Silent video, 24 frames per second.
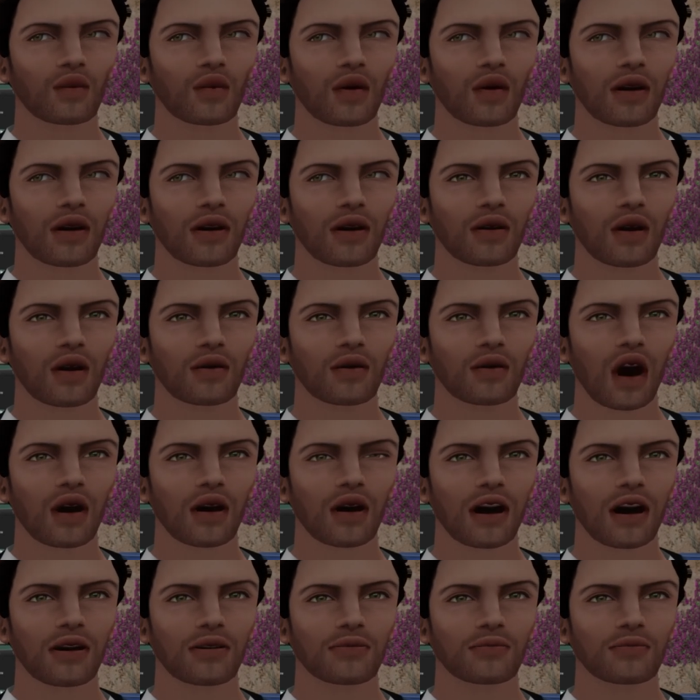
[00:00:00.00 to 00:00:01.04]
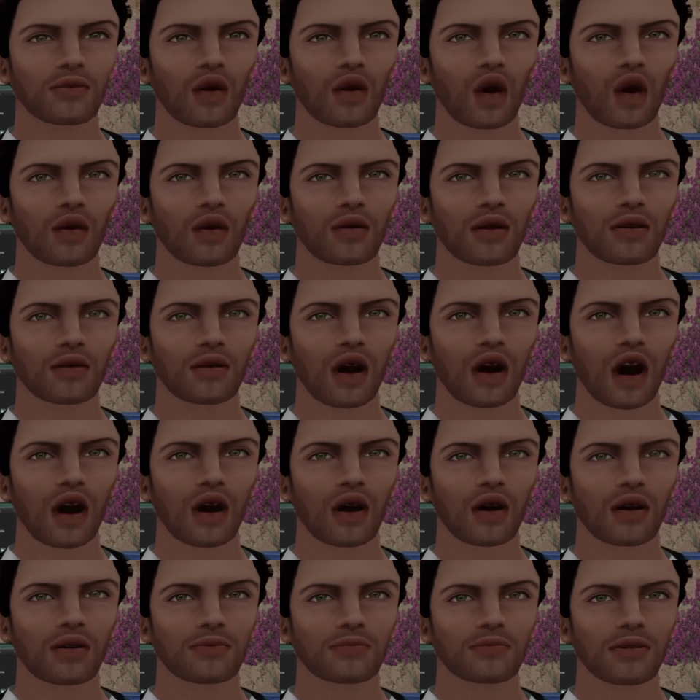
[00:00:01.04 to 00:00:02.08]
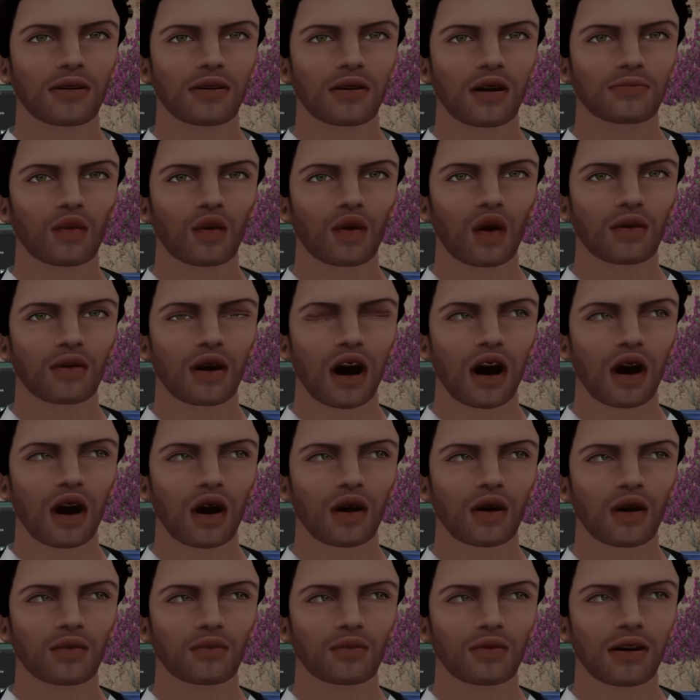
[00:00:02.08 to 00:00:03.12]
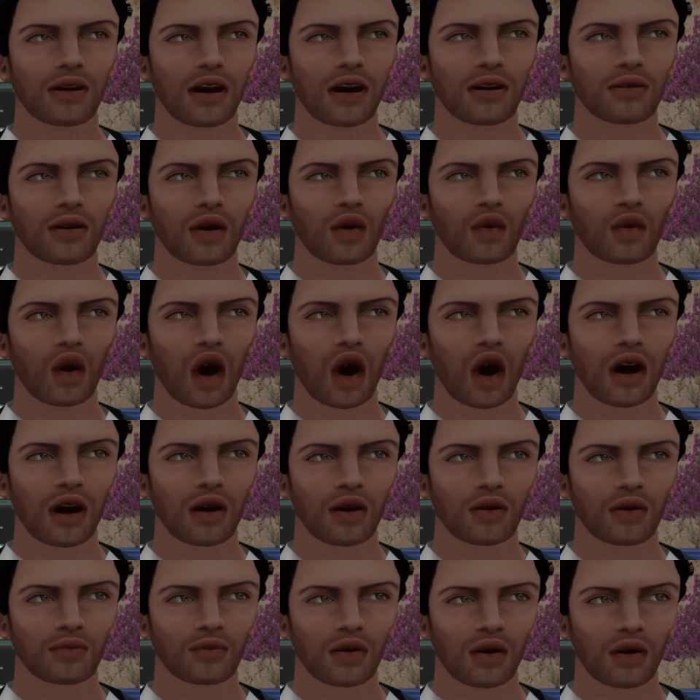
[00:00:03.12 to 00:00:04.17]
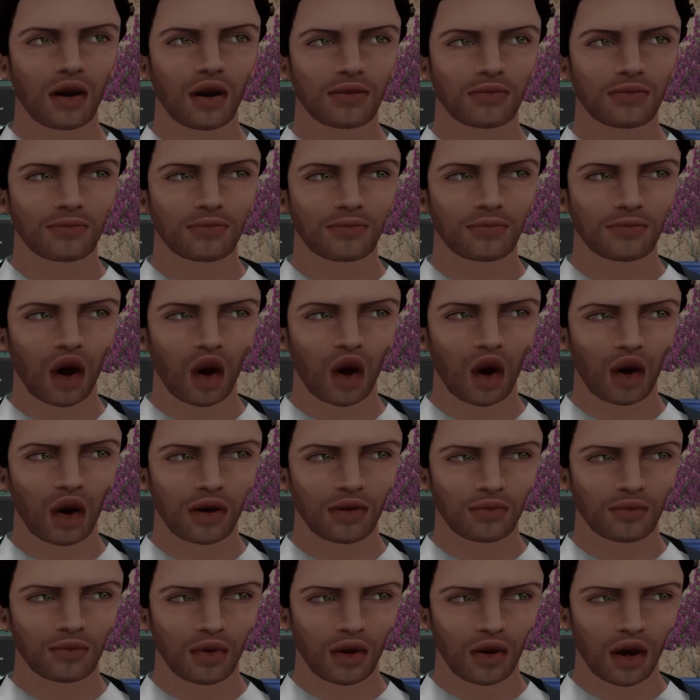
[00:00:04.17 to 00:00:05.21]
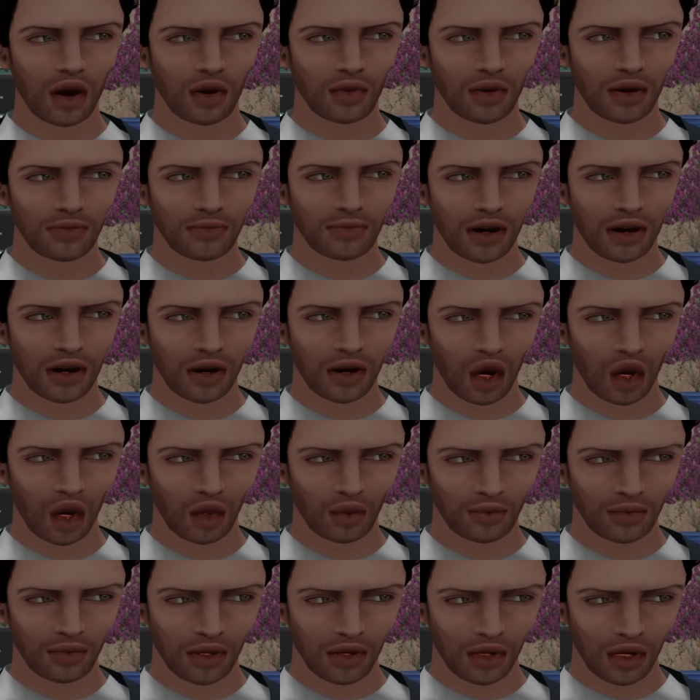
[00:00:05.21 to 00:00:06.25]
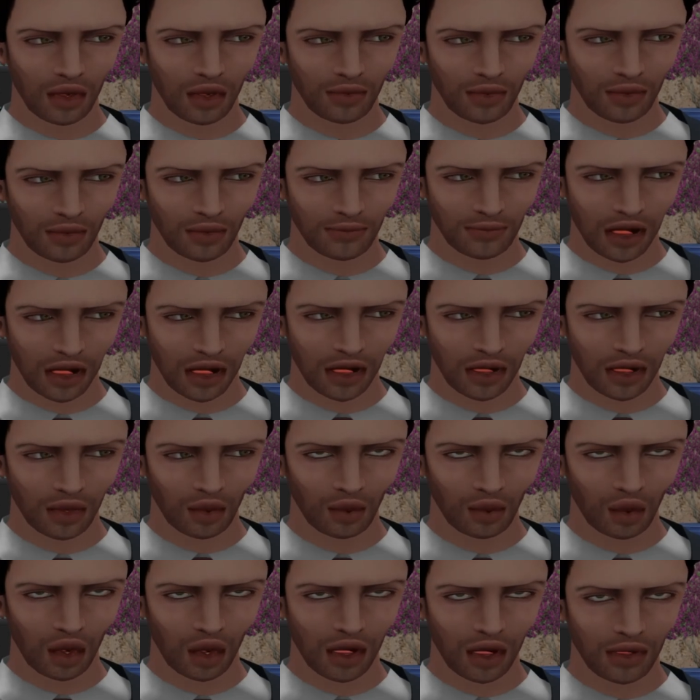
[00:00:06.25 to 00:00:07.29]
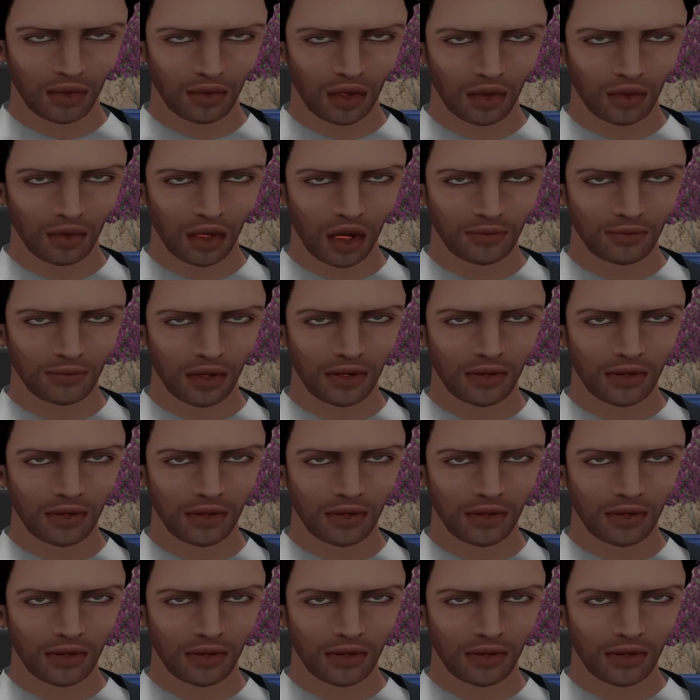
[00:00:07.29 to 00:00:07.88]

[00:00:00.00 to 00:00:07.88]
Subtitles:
It brings stress. And with stress, we release so many hormones, cortisol, adrenaline, noradrenaline,